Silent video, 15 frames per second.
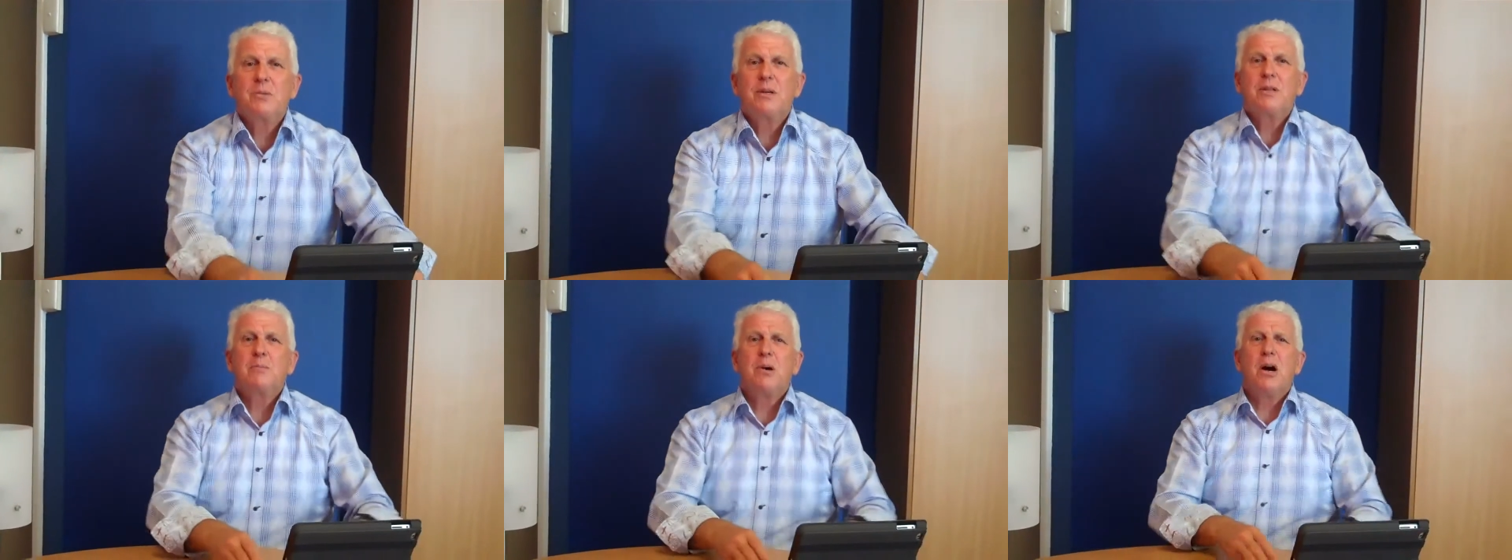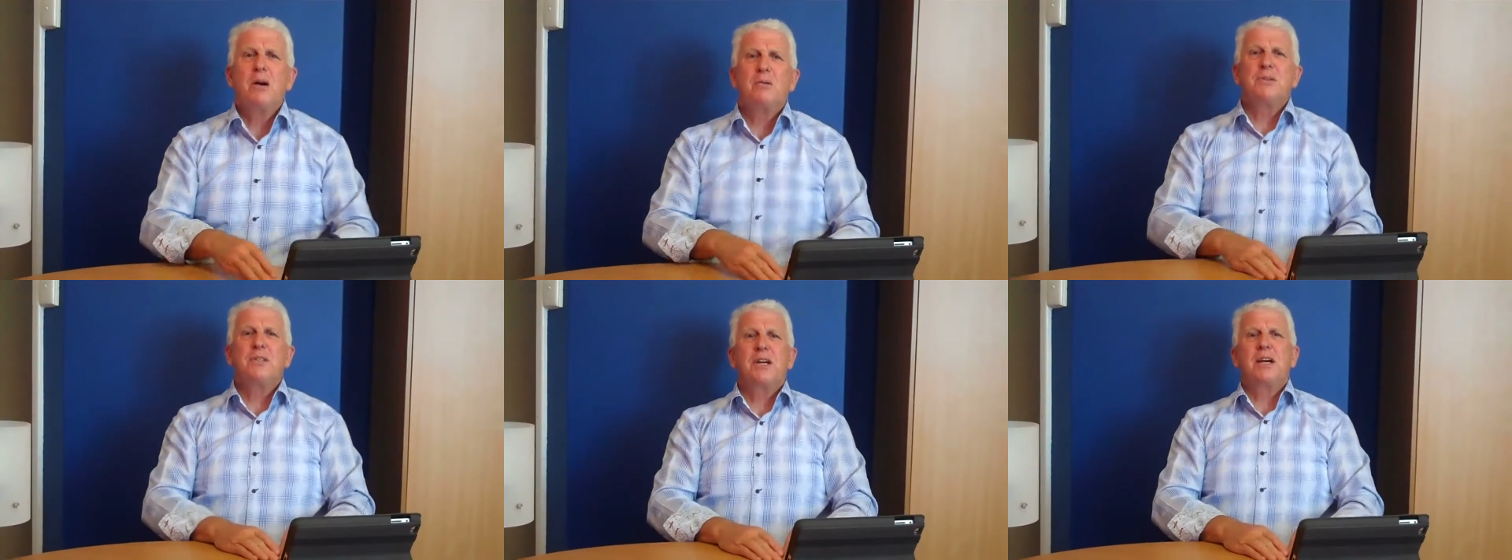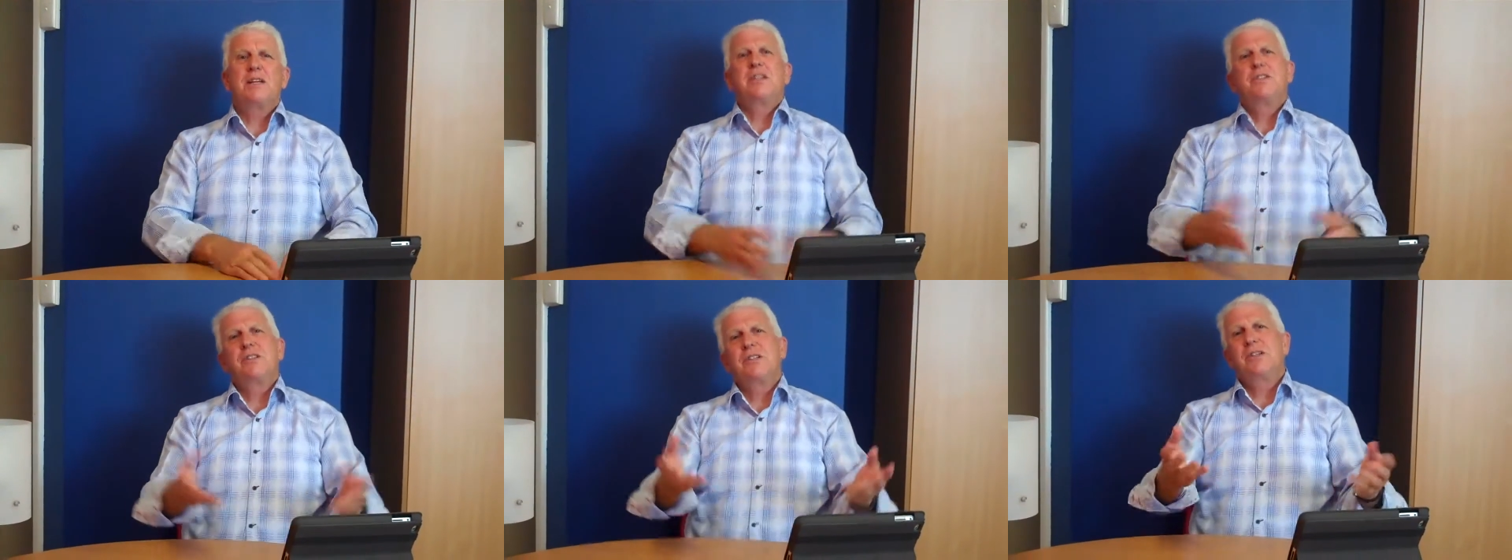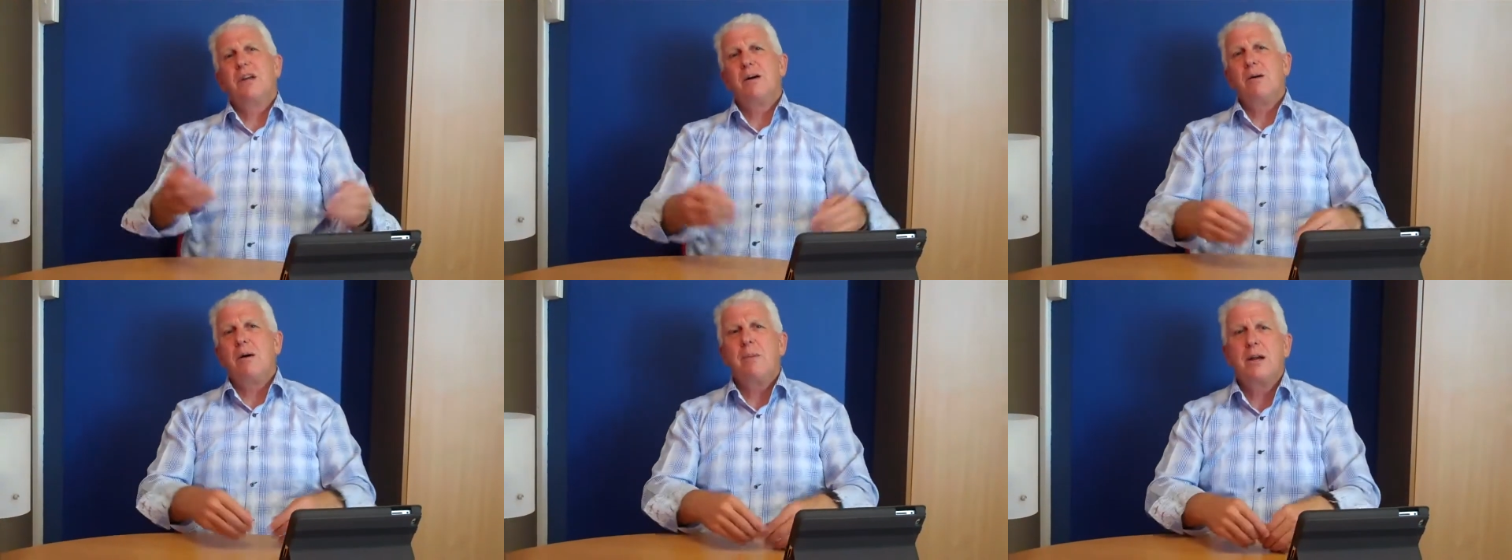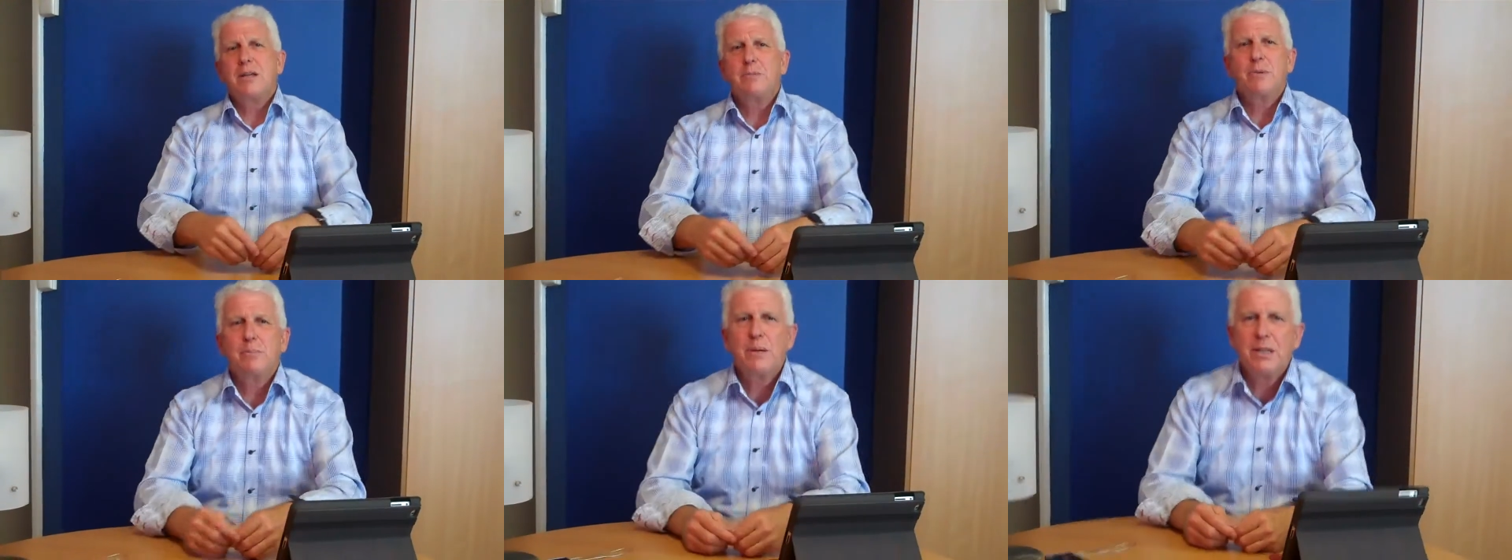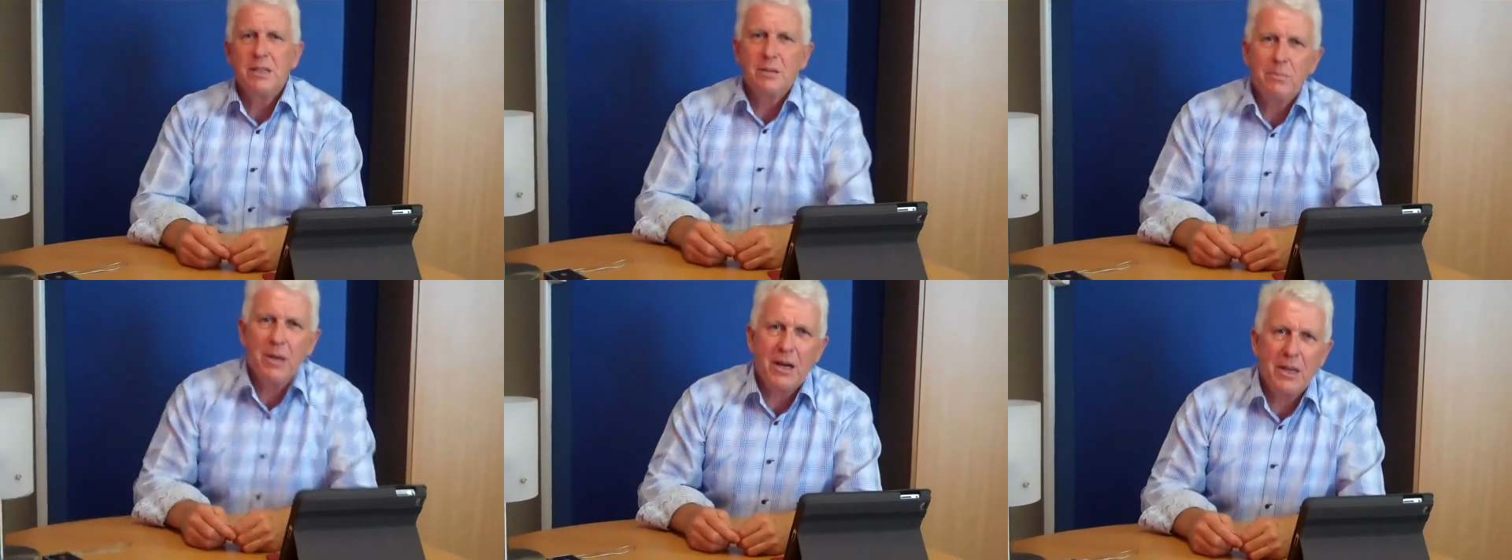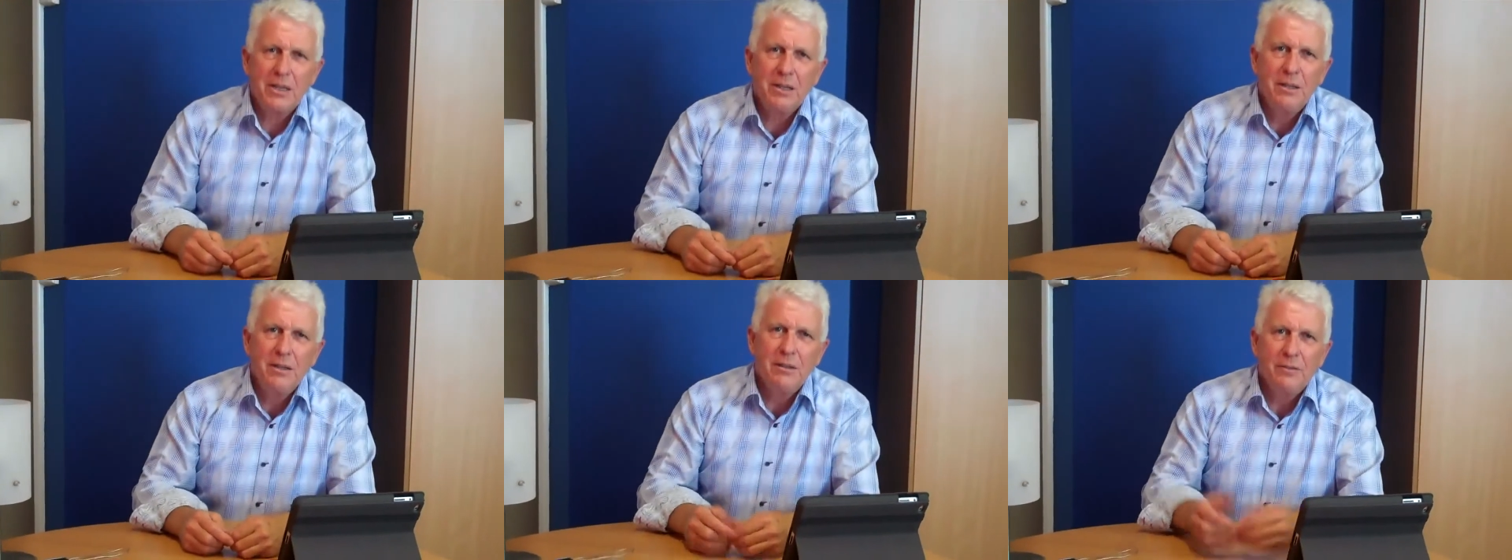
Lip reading: where the buyer will say, listen, no, I'm only prepared to pay